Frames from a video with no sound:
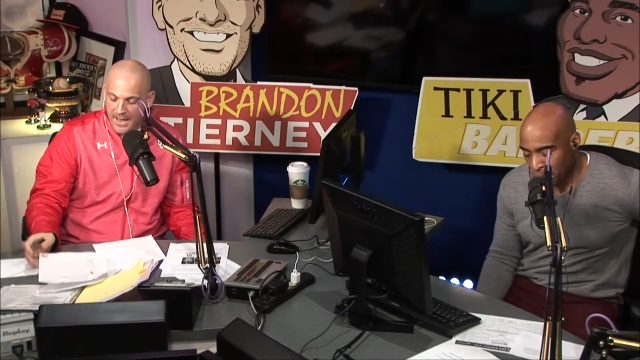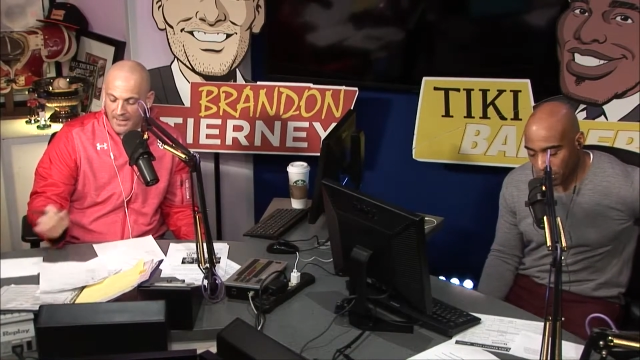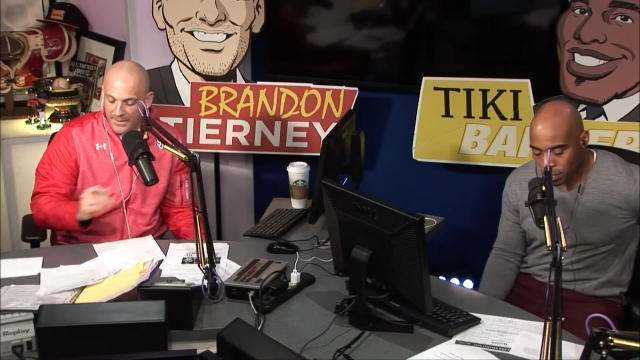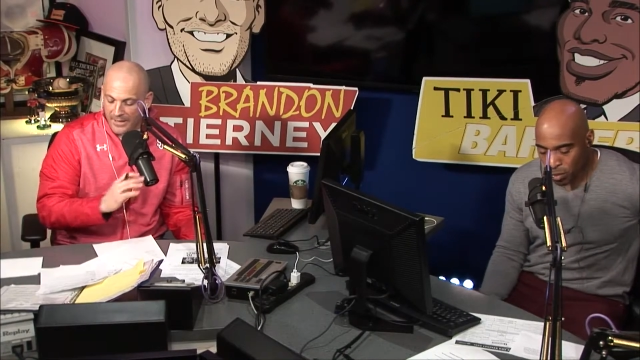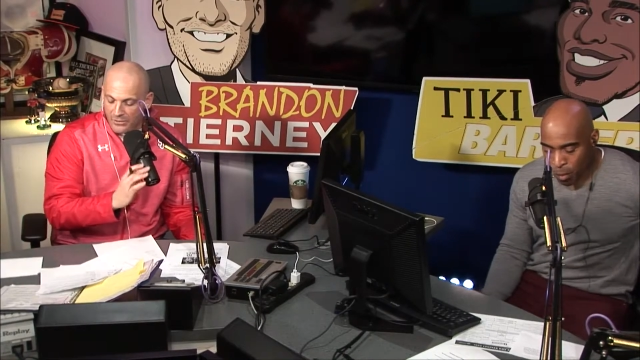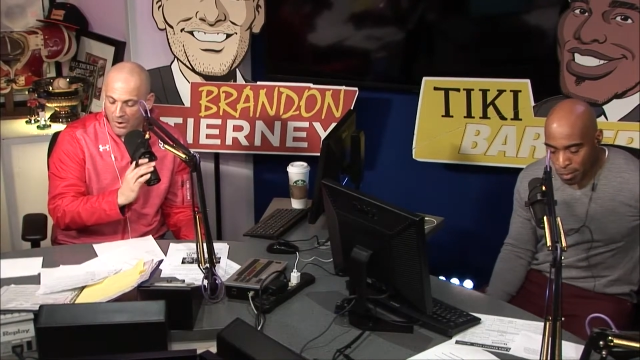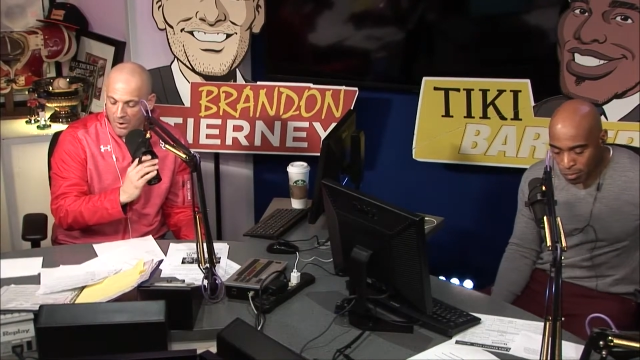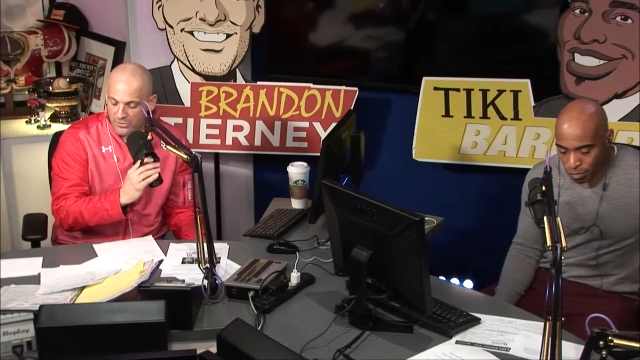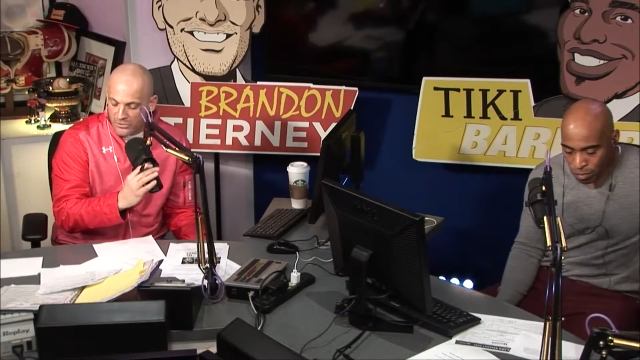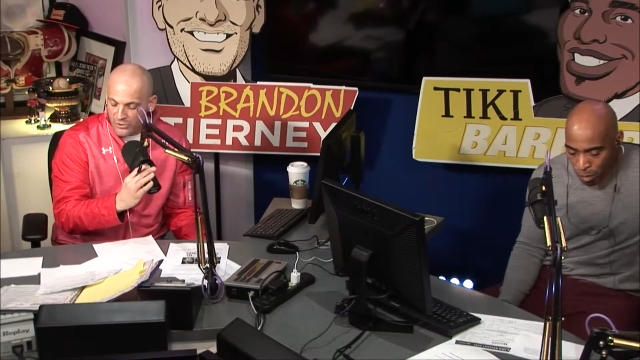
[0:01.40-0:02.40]
Speaker 1: LA
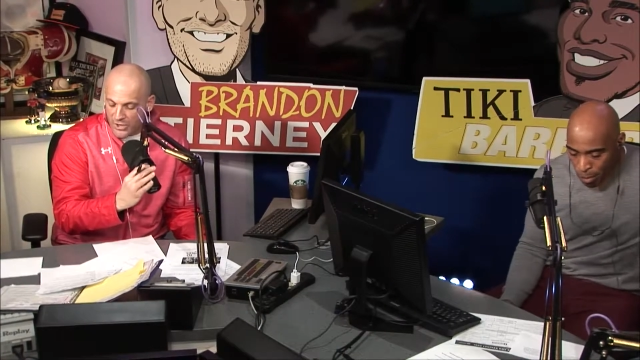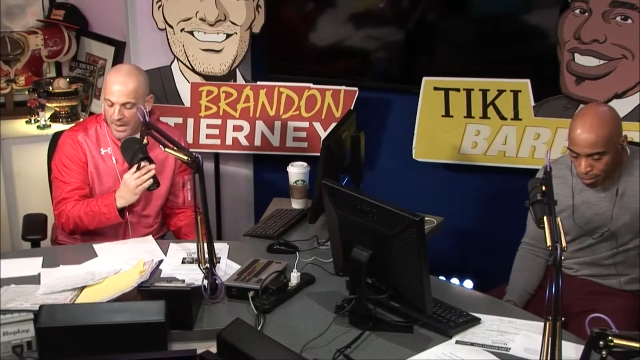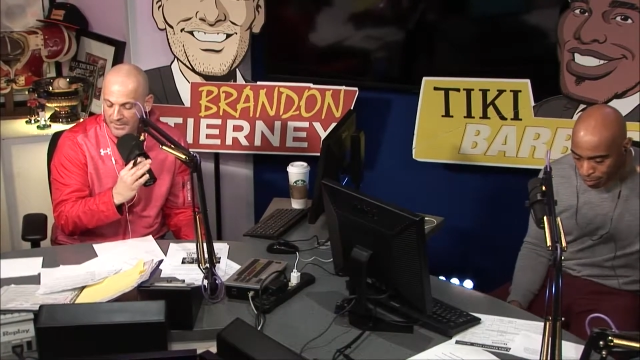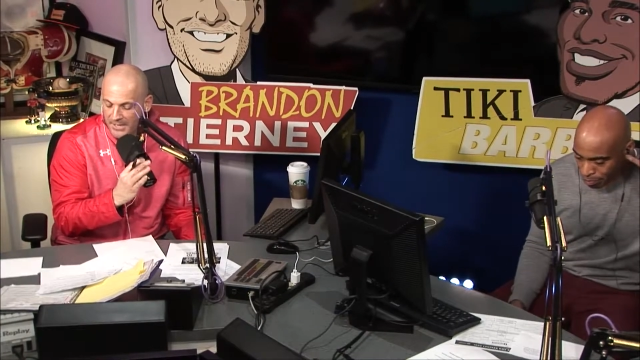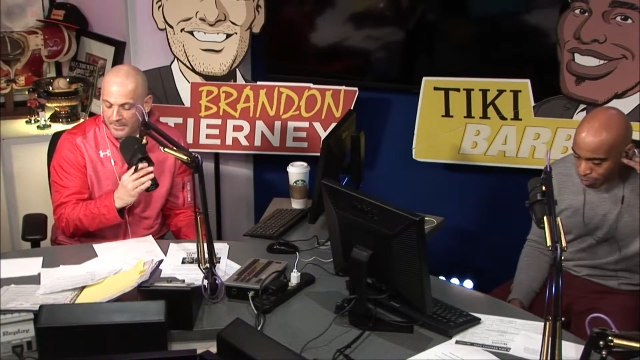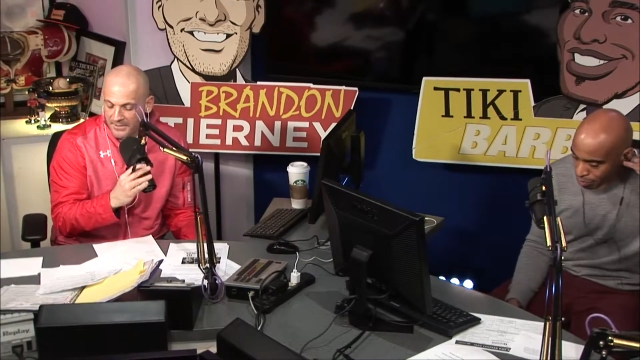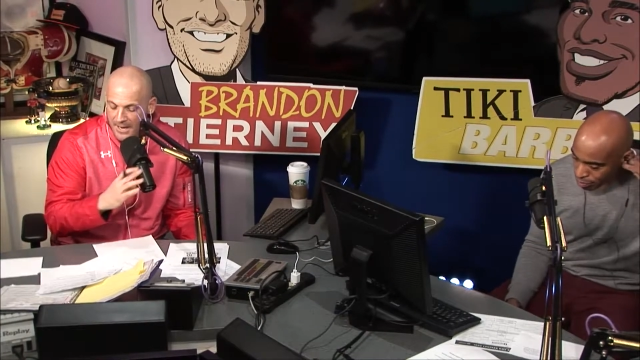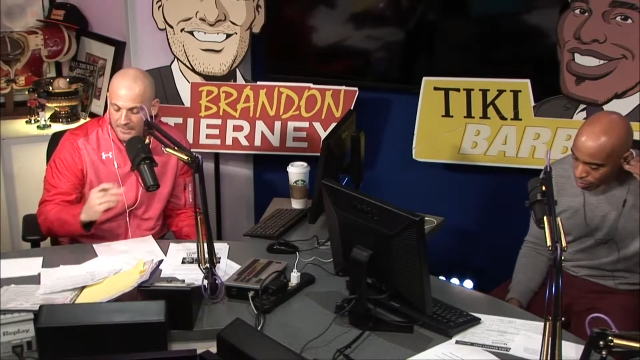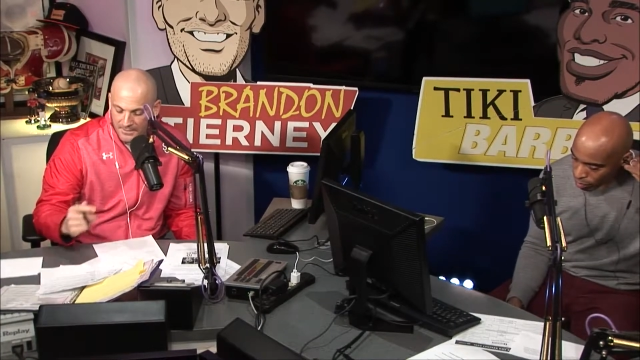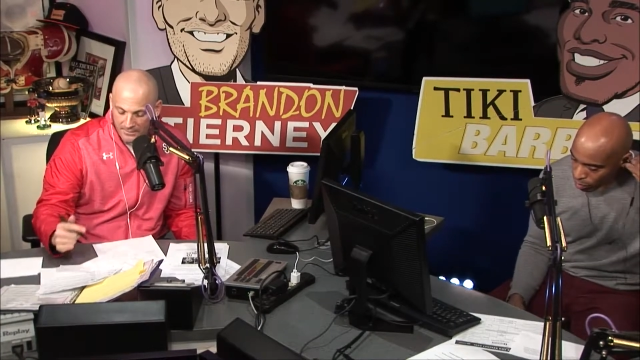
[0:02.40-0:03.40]
Chargers GM. His name is Tom
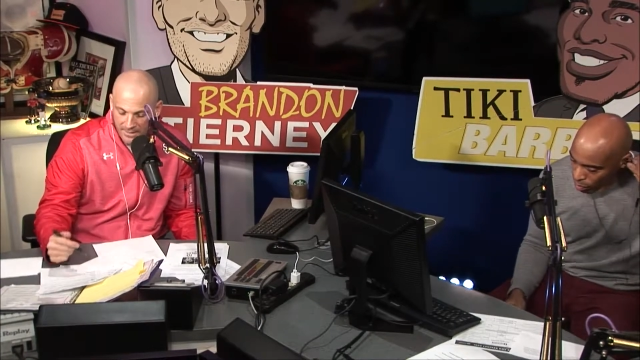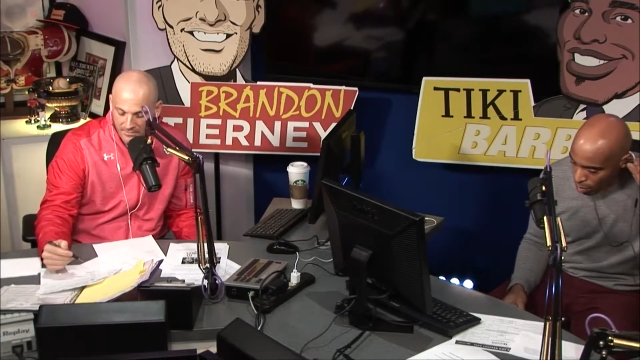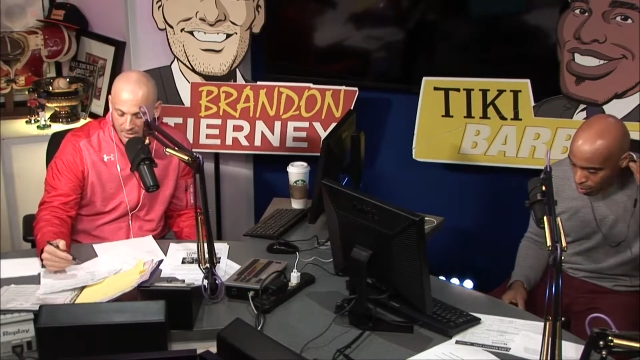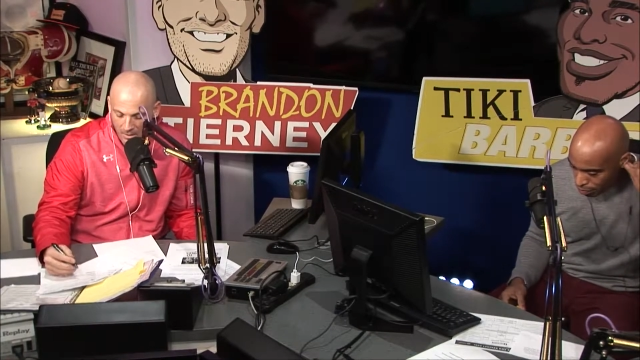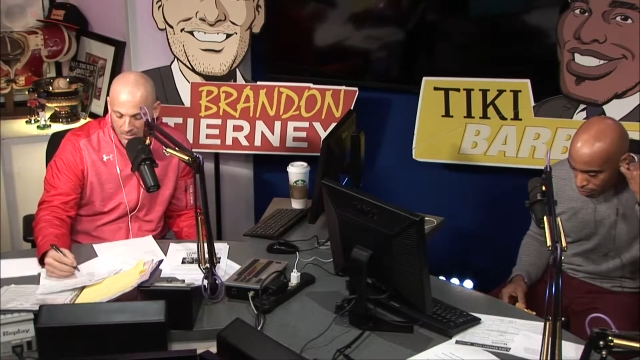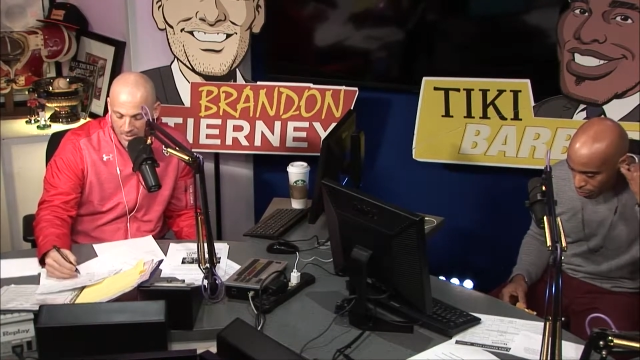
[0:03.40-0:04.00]
Telesco.